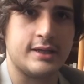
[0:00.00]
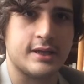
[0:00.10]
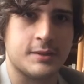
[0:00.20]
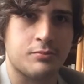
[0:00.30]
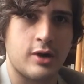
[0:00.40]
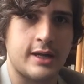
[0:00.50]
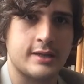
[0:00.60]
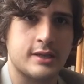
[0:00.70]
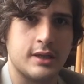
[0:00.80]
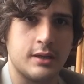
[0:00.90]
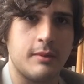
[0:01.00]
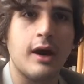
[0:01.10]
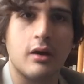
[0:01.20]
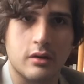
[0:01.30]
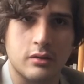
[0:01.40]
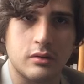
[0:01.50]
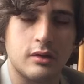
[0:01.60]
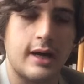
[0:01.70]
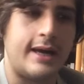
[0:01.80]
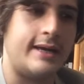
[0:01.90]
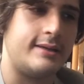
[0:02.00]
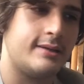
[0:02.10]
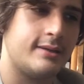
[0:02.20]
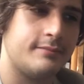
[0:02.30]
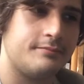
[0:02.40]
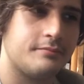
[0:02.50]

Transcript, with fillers: is expressed in my article and